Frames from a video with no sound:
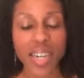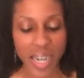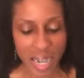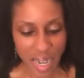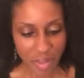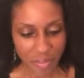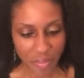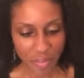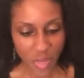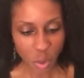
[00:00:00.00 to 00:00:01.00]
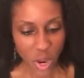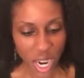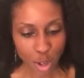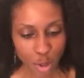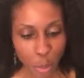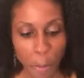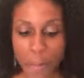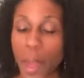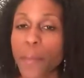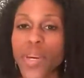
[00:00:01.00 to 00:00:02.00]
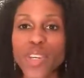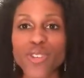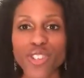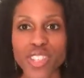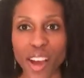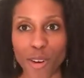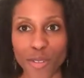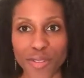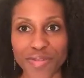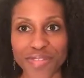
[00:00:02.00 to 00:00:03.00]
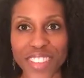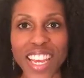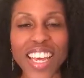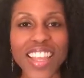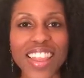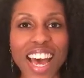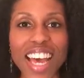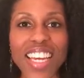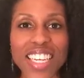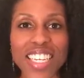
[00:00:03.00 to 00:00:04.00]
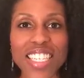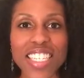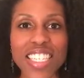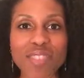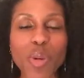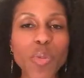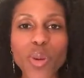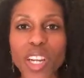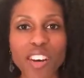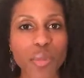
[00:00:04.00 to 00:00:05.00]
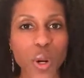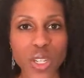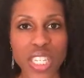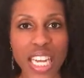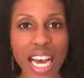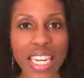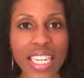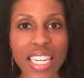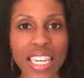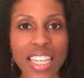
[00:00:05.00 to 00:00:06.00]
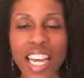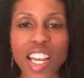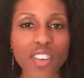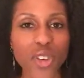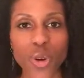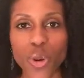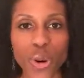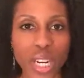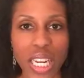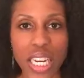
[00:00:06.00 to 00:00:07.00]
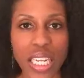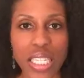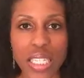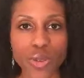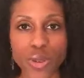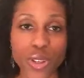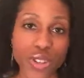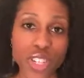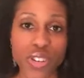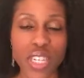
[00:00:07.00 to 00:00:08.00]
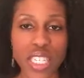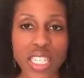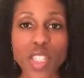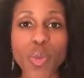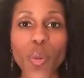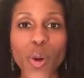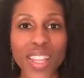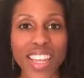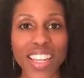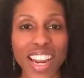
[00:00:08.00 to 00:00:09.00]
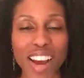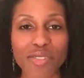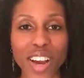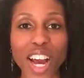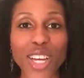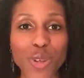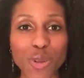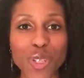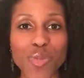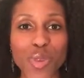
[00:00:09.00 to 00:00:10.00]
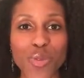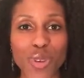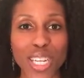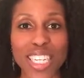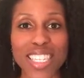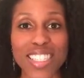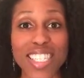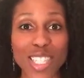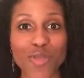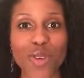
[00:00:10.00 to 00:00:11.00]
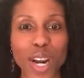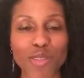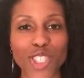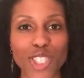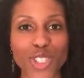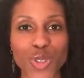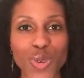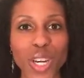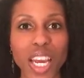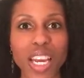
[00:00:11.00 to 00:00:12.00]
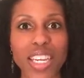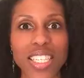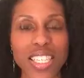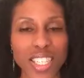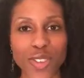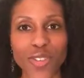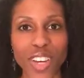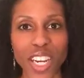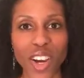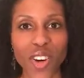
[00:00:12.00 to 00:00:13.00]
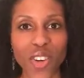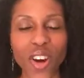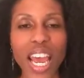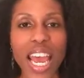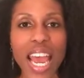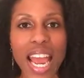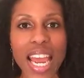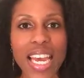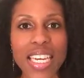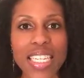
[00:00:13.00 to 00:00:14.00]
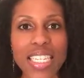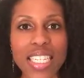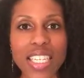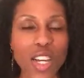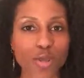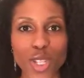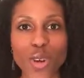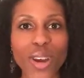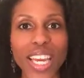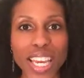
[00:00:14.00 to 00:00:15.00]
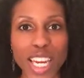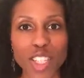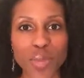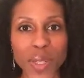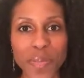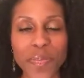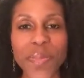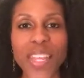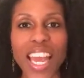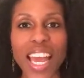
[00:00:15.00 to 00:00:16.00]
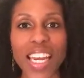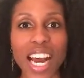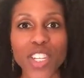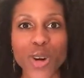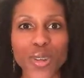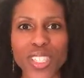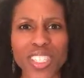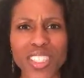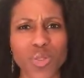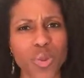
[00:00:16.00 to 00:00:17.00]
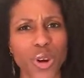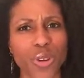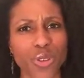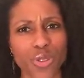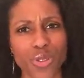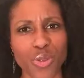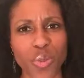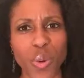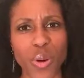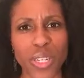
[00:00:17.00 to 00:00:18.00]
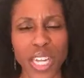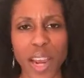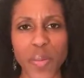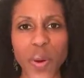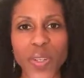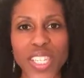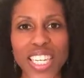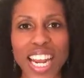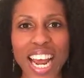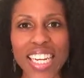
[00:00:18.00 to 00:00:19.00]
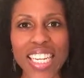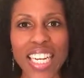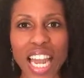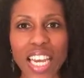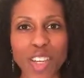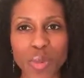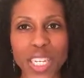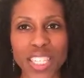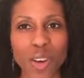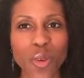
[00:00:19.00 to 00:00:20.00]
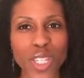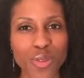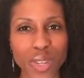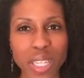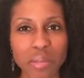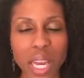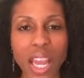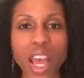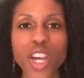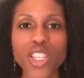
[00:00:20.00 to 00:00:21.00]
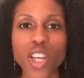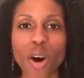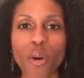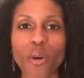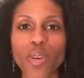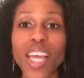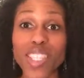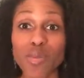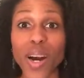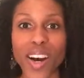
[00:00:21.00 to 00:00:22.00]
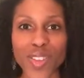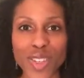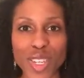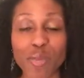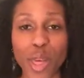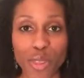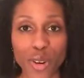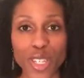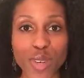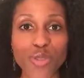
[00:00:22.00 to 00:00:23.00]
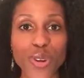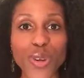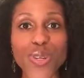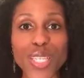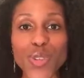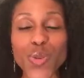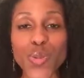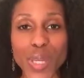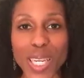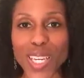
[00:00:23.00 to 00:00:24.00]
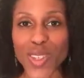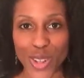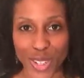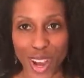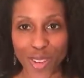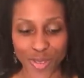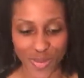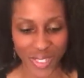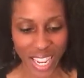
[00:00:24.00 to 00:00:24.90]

Um, what else? Be yourself that is people love personality they love your quirkiness or your seriousness but one thing that i found i used to be really stiff when i was just doing still video and there was no engagement and I turned into this weird news reporter type person, and I didn't like it because that wasn't really me. So that's my other tip. My third tip for you is to be yourself.